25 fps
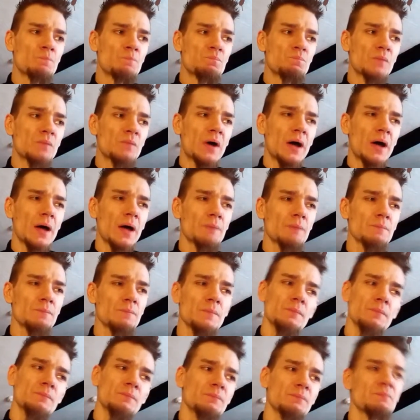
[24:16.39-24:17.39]

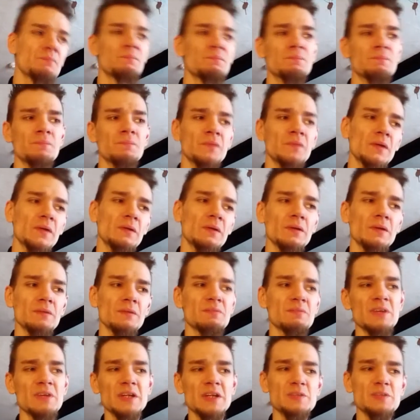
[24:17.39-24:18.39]

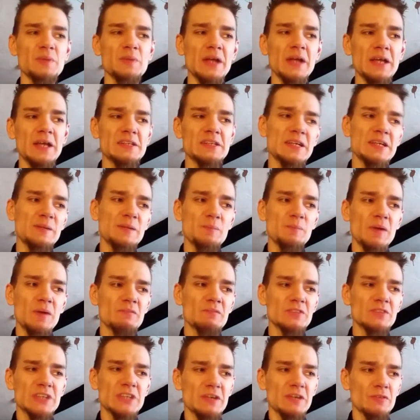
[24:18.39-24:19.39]
it's been 18
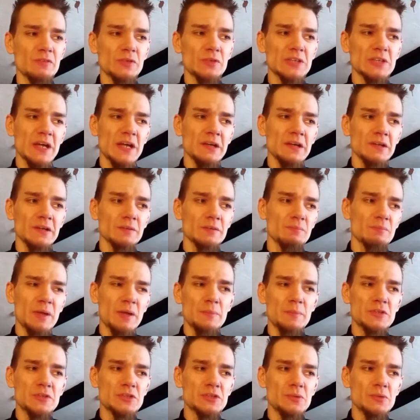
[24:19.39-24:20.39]
months, give or take,
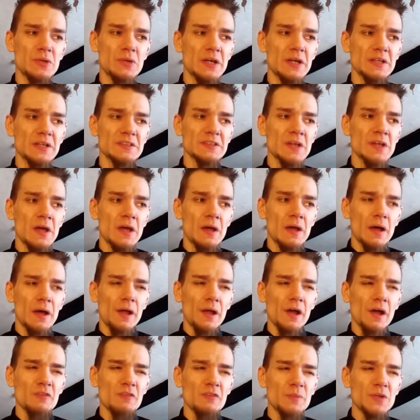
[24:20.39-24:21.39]
maybe 2 years,
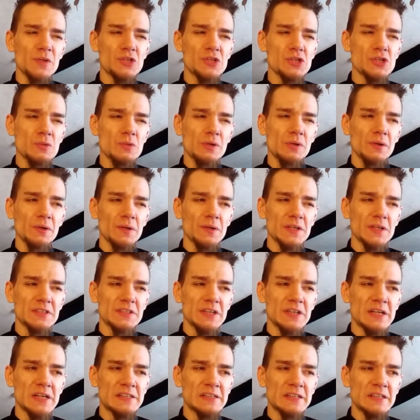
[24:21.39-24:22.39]
and I've been chewing on this
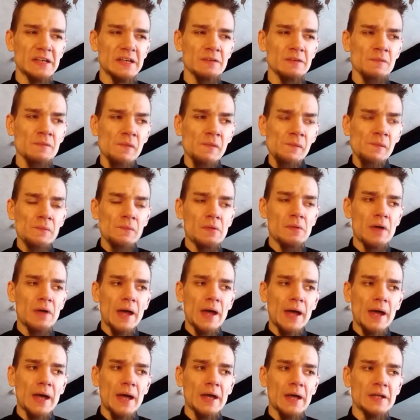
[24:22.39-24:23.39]
idea,
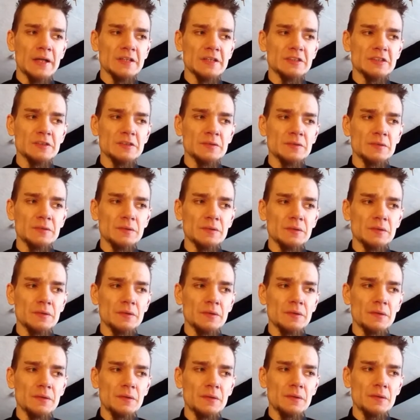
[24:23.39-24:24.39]
and
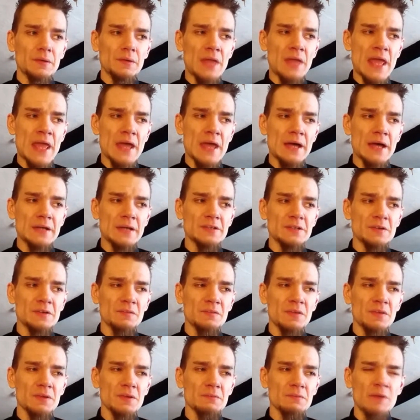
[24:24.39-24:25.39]
yeah,
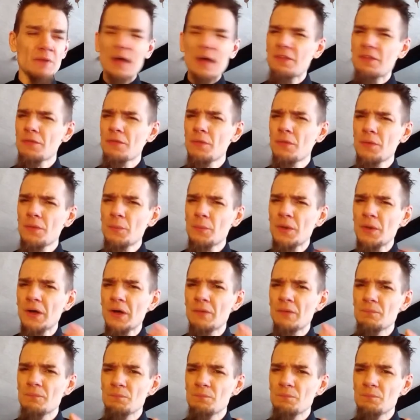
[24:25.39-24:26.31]
I thought that when I